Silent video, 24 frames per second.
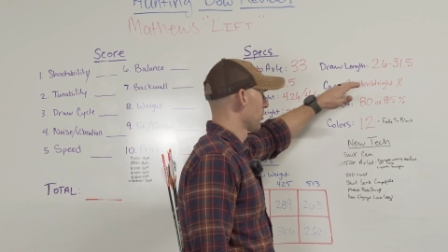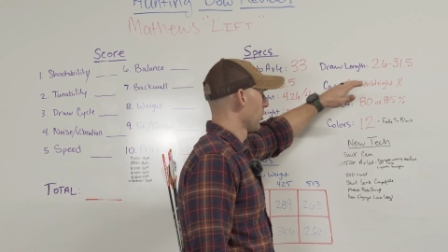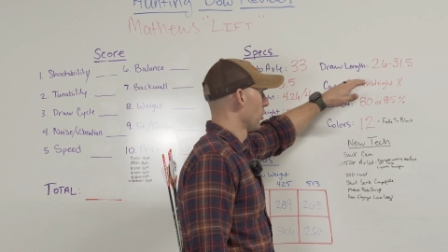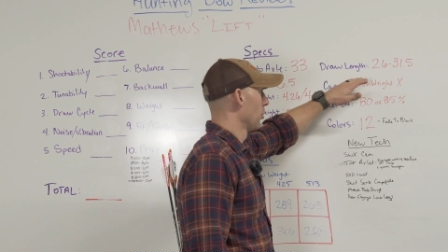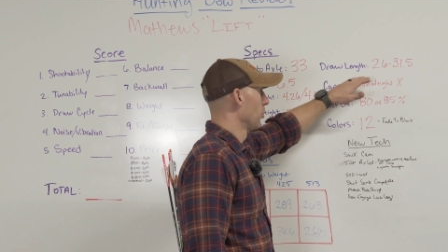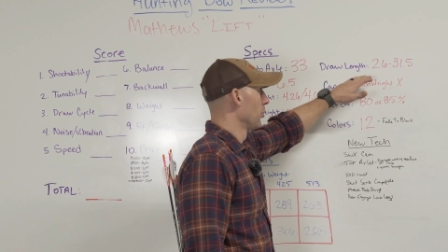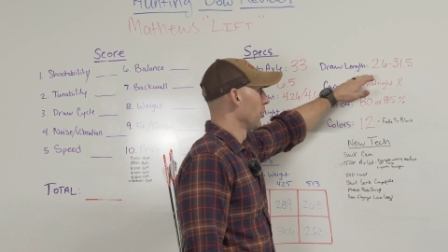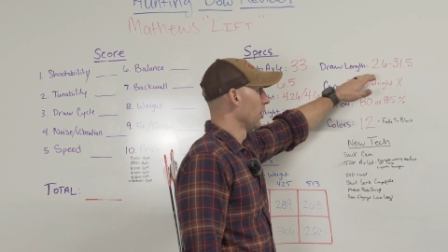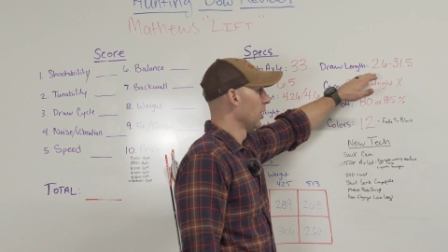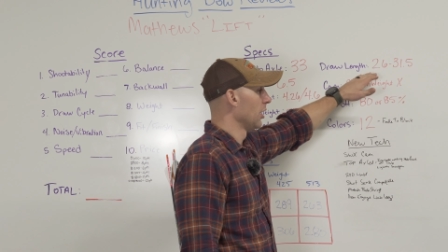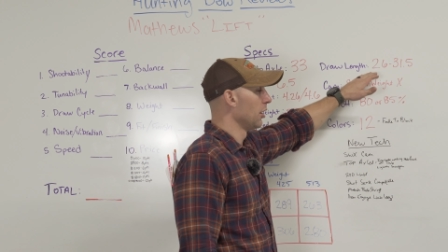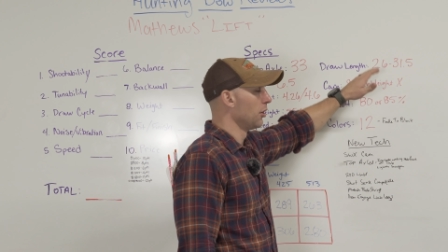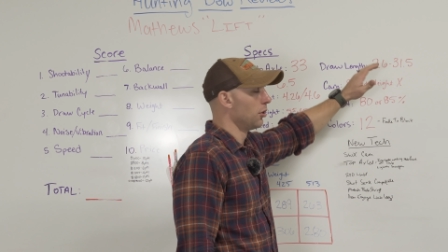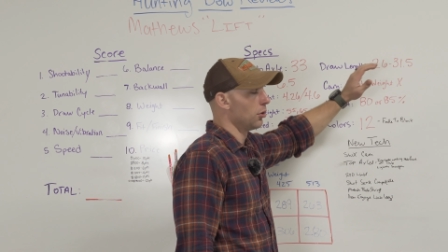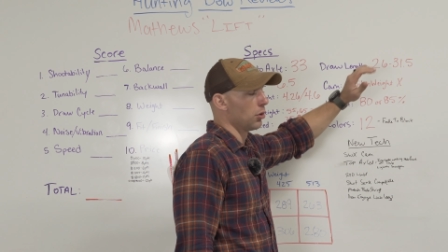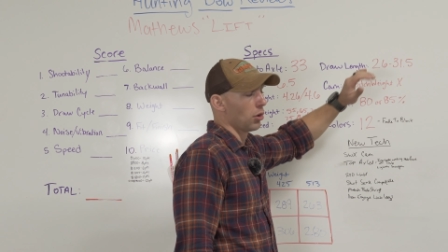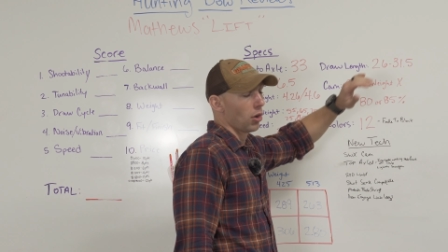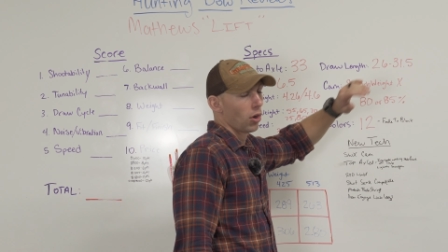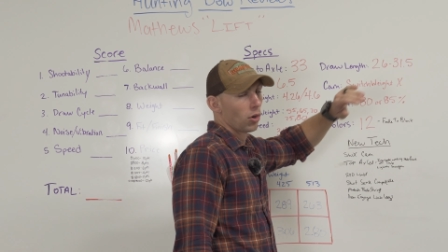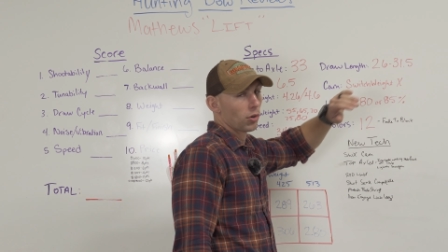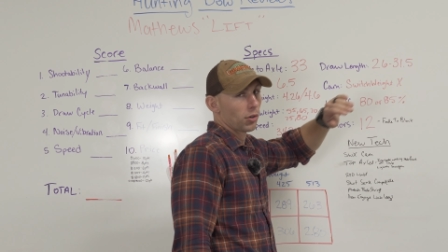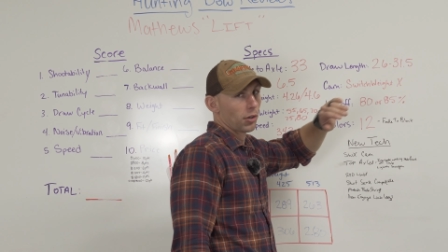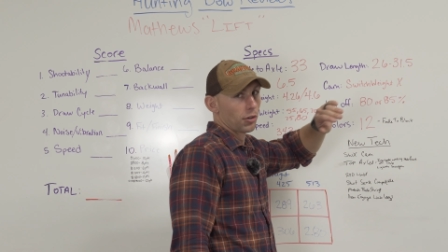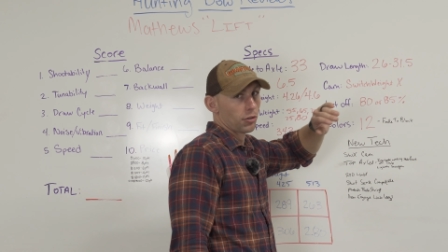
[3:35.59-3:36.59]
So any of you
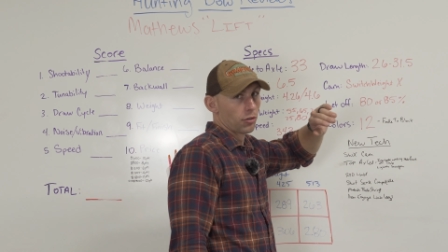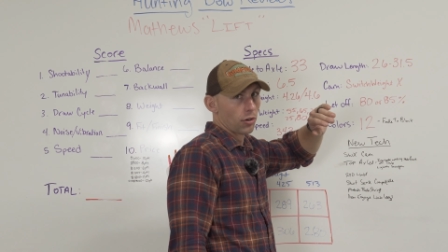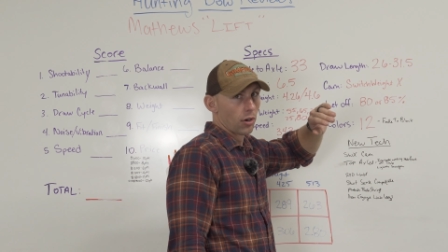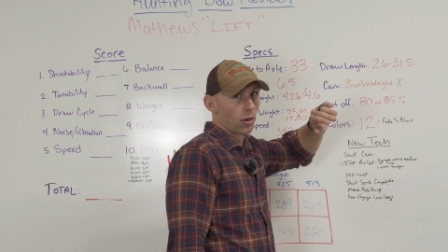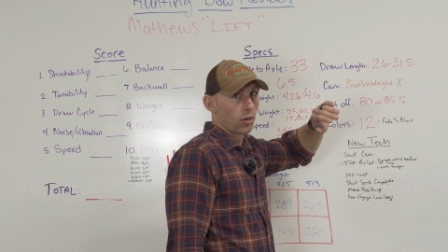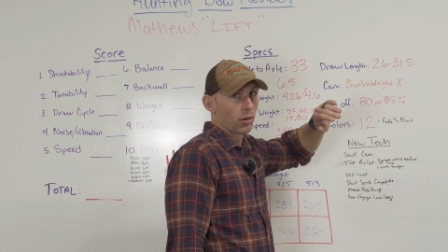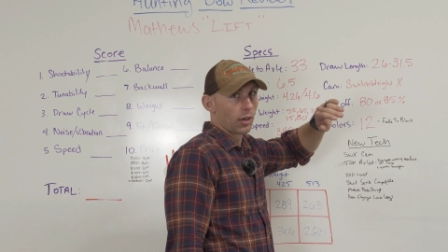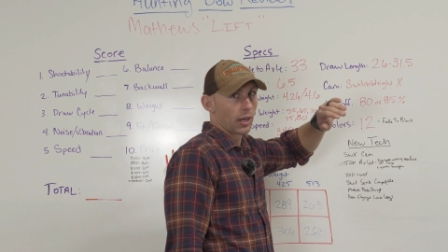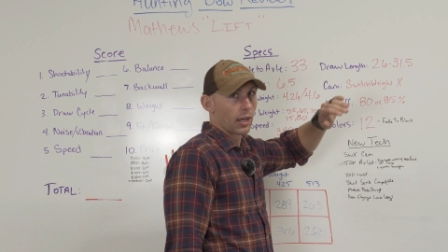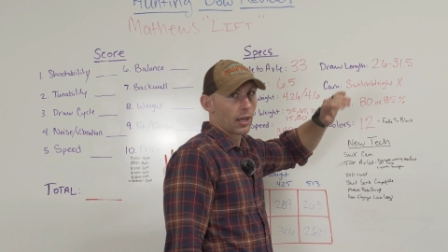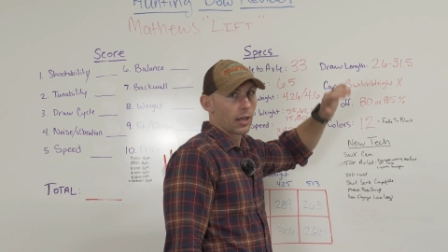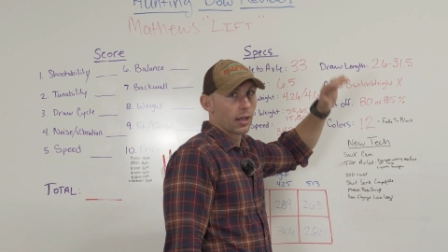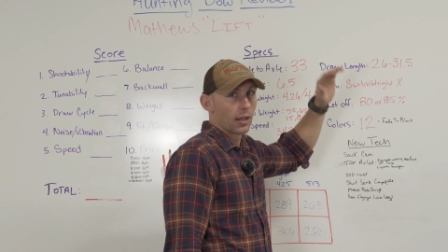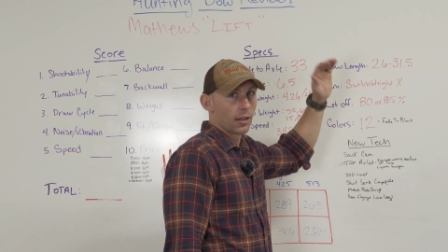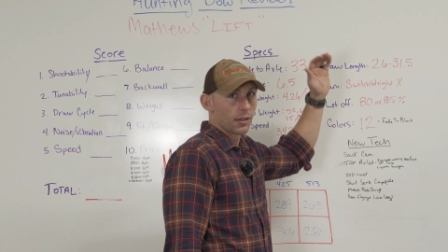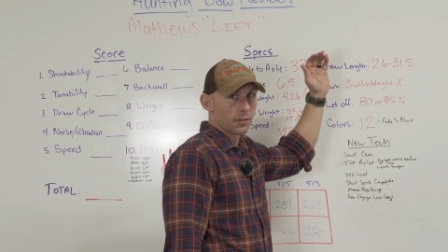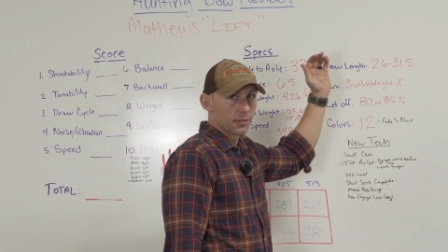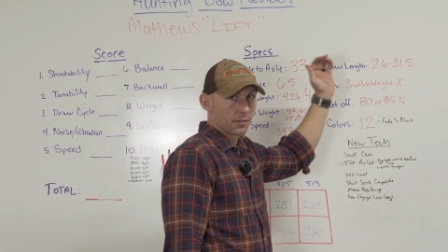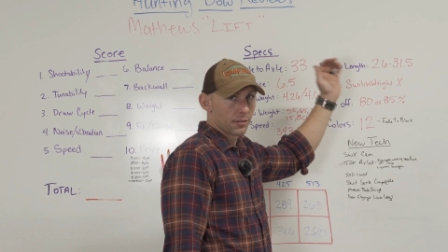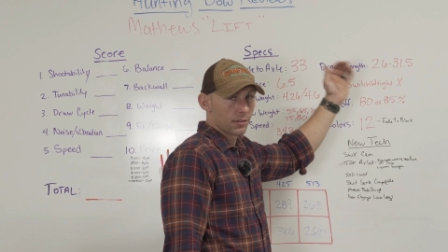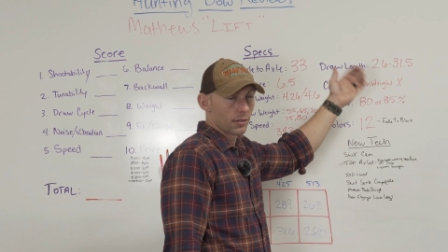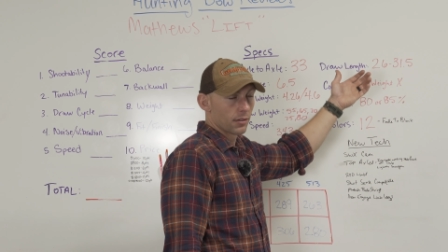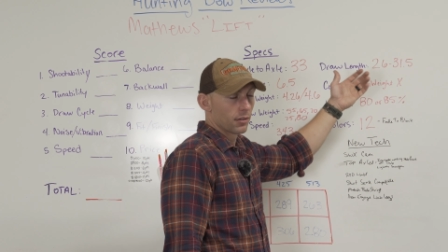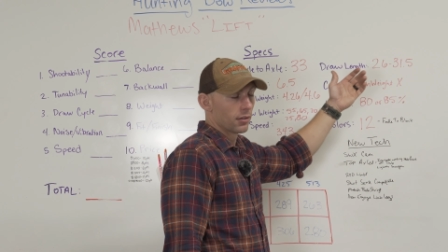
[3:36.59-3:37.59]
longer draw
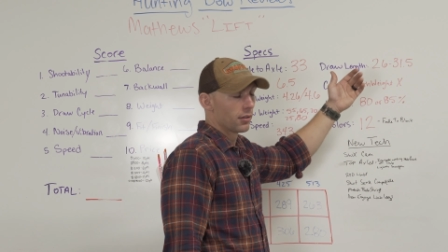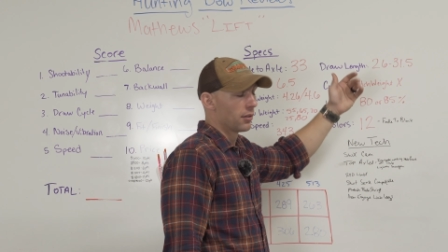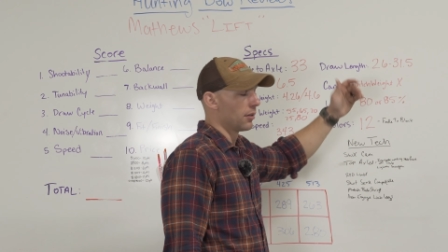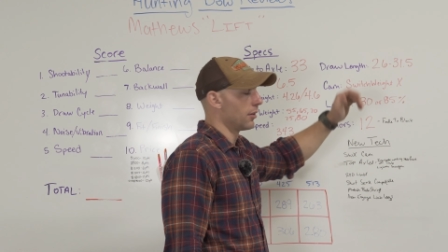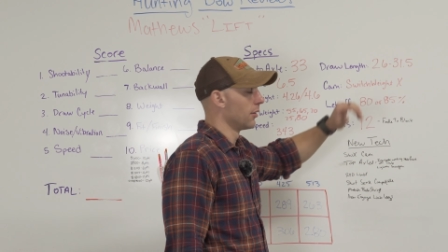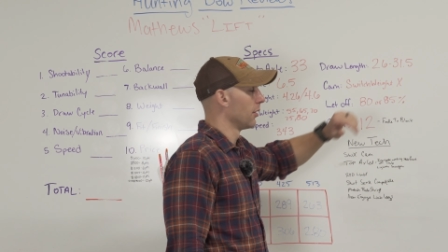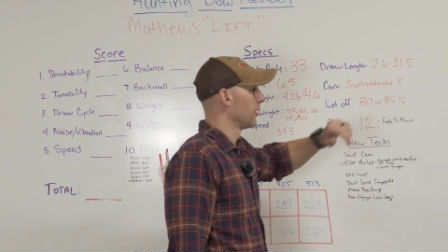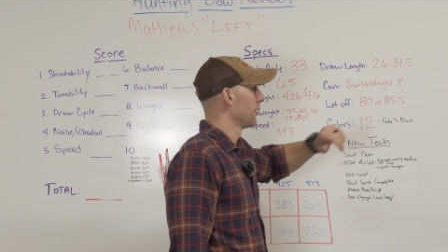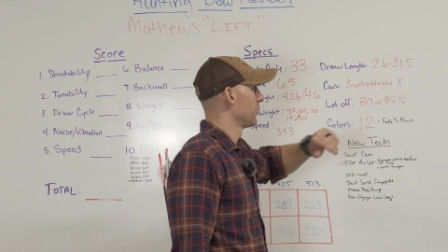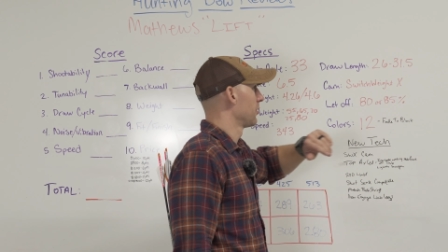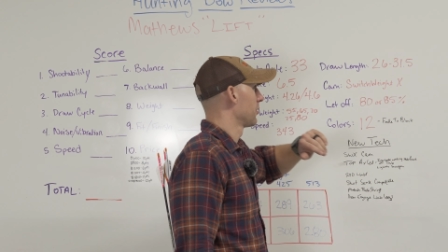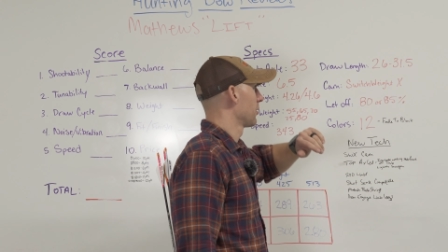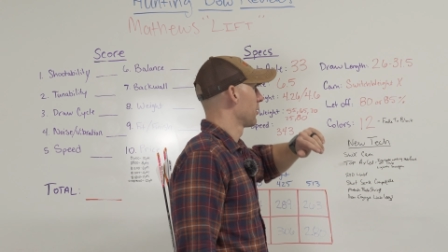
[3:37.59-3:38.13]
guys, this